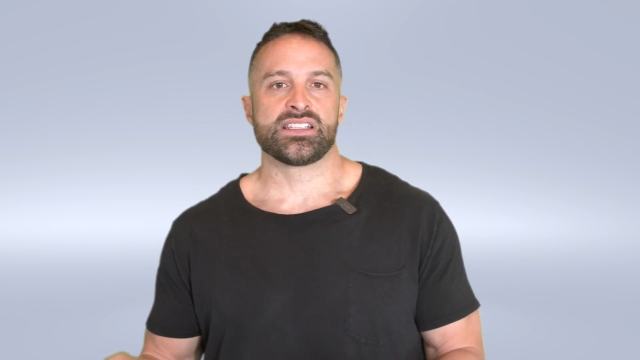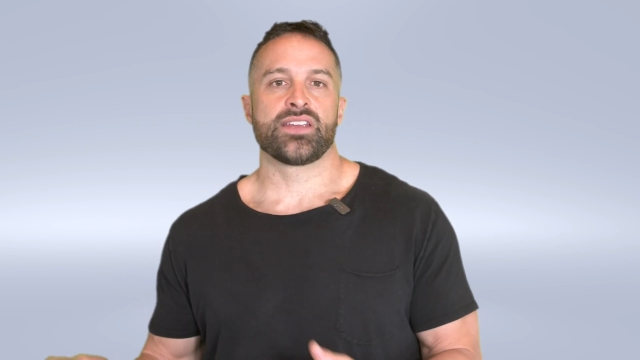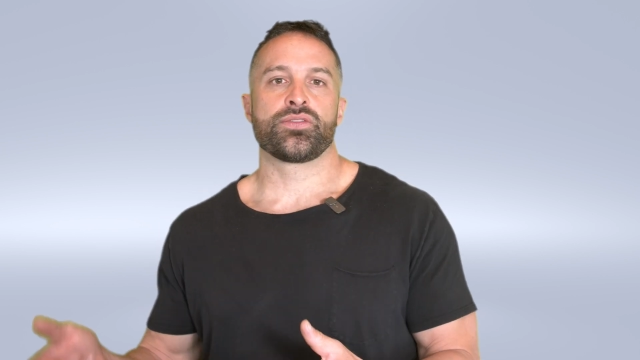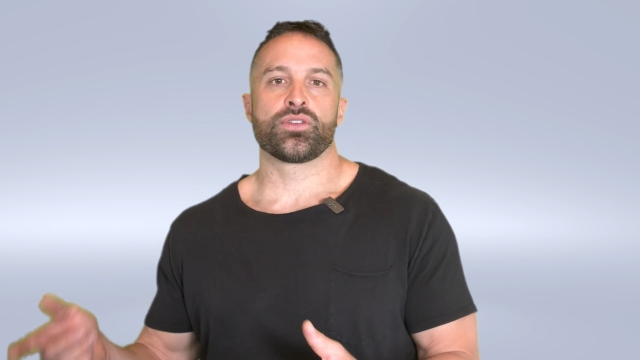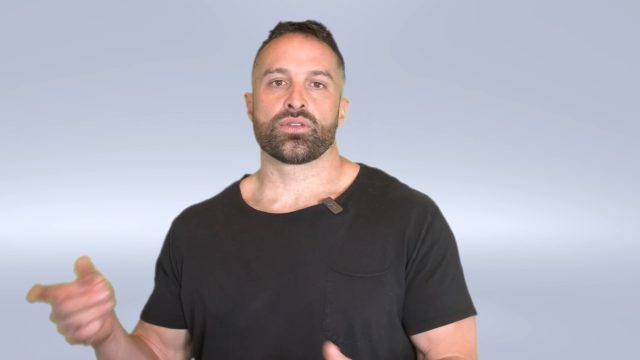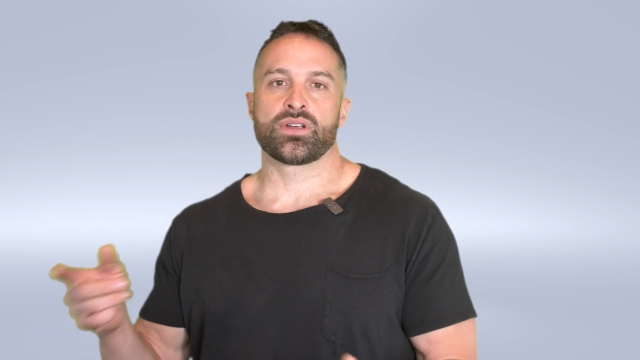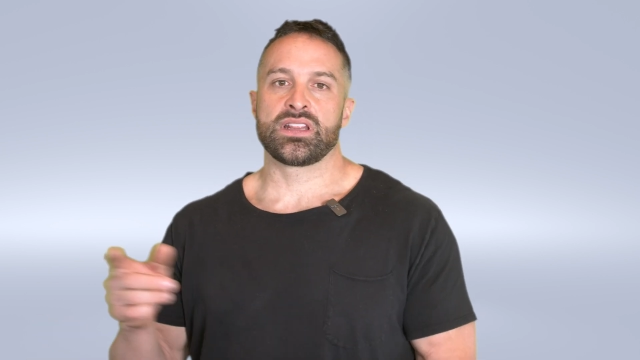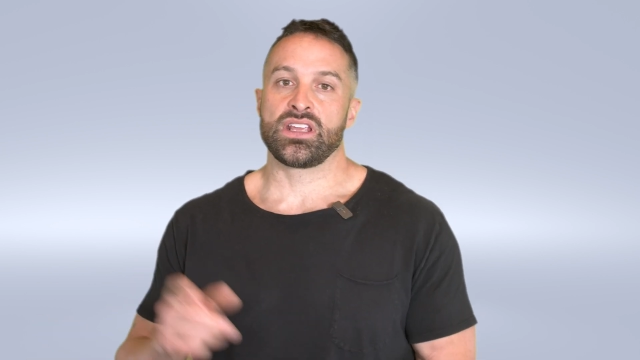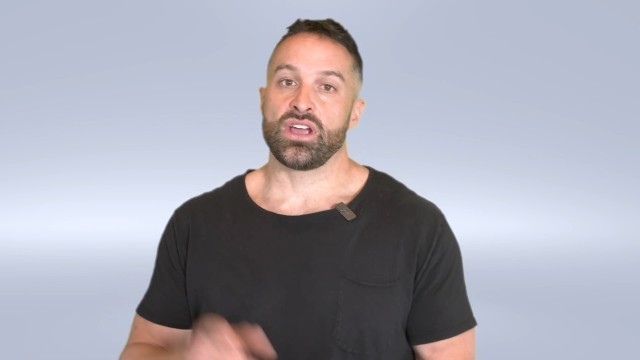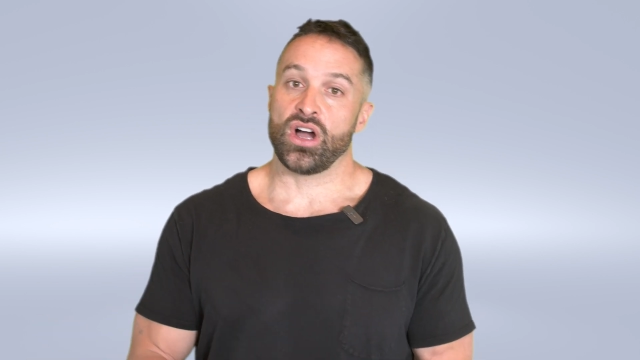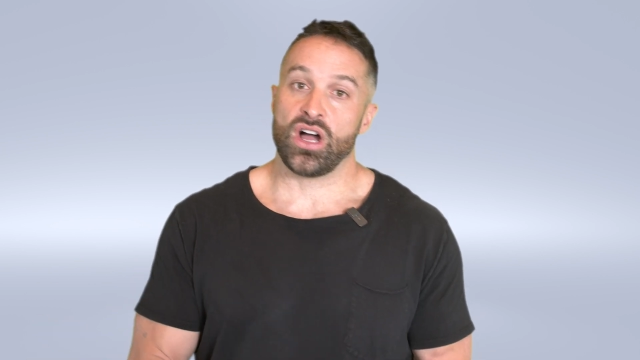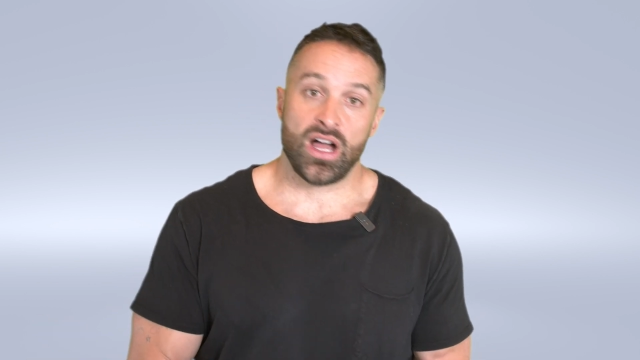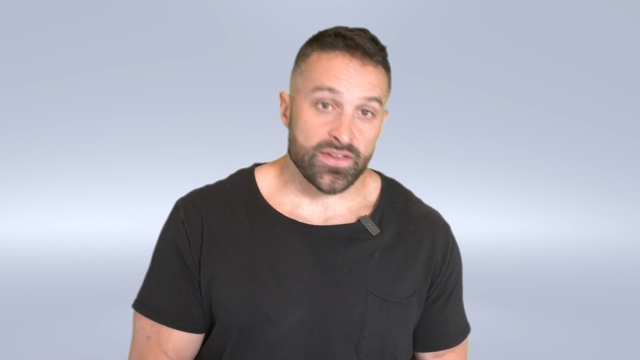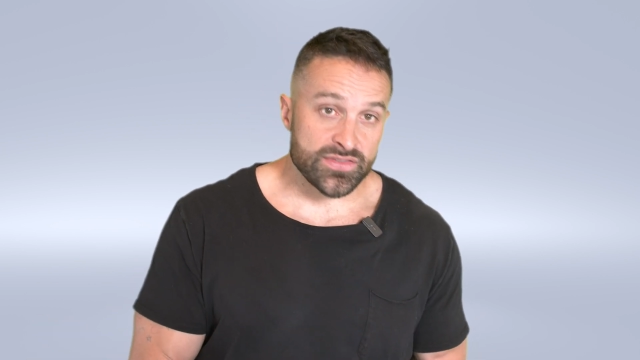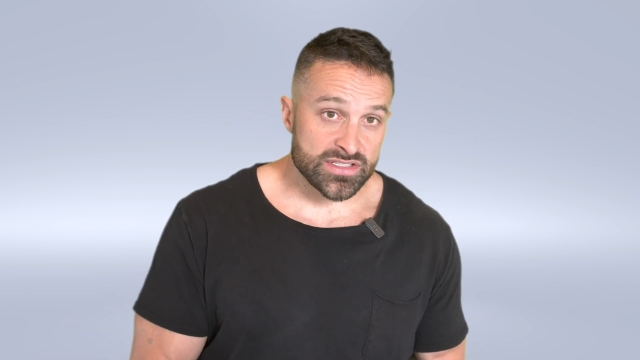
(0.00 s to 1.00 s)
if you're in the
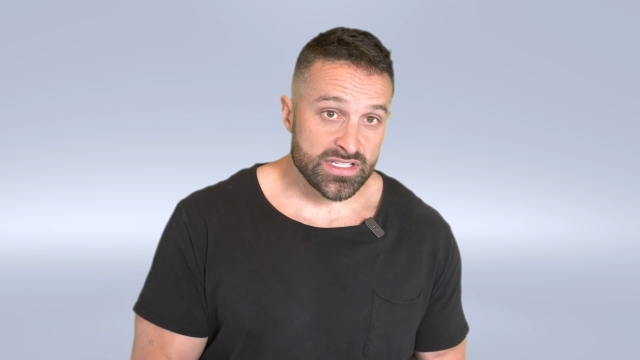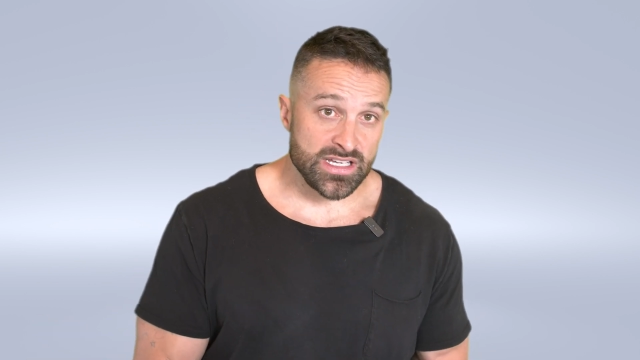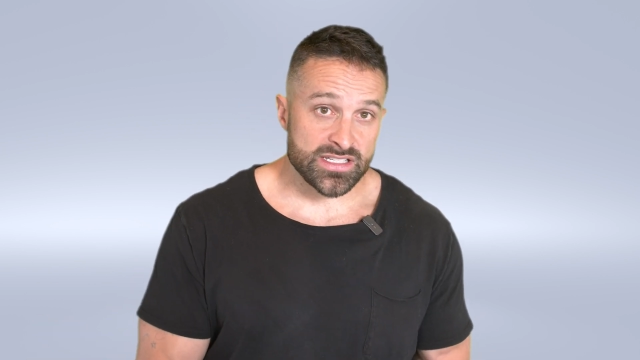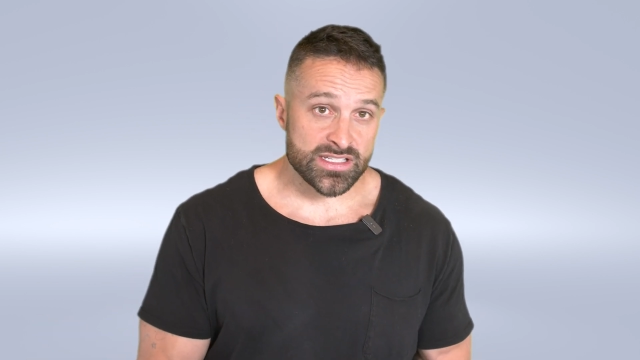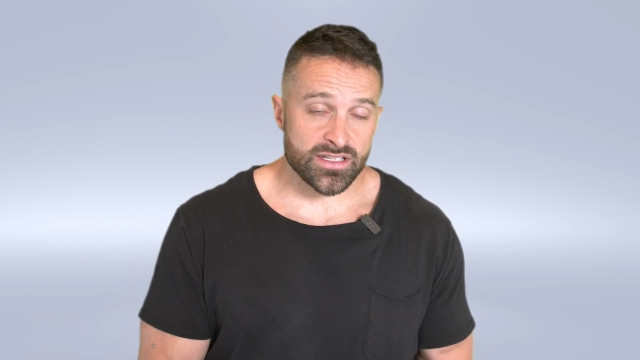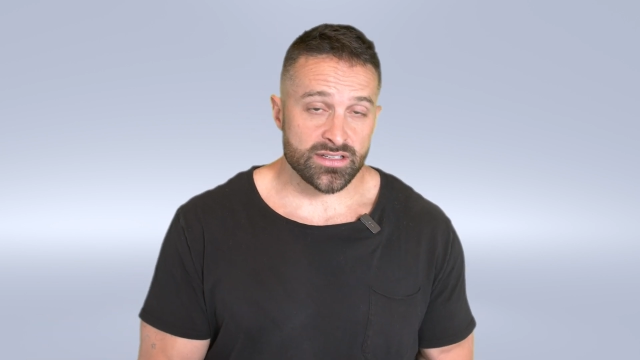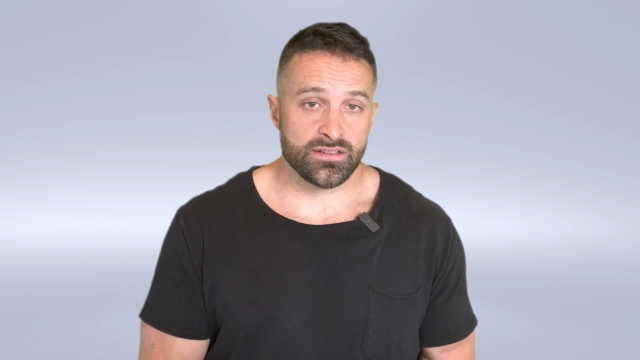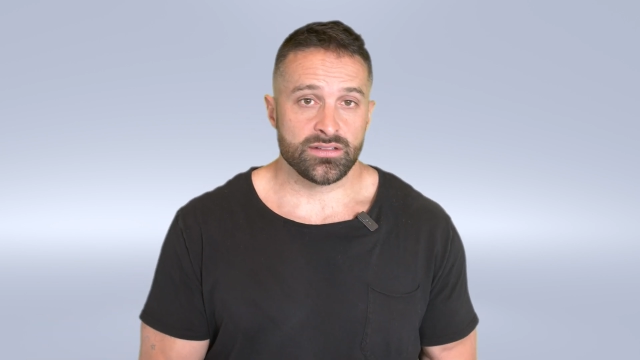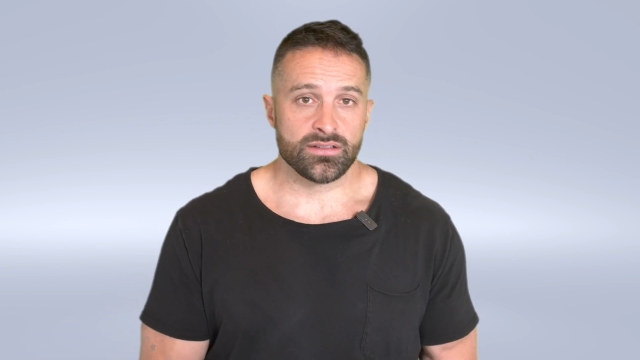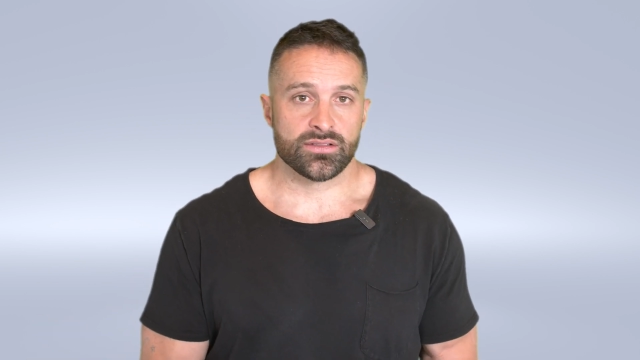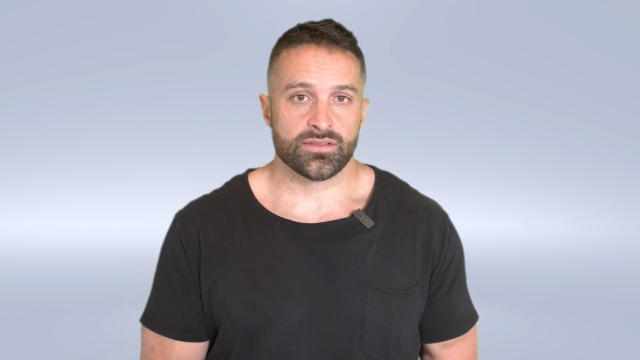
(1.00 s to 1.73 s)
off season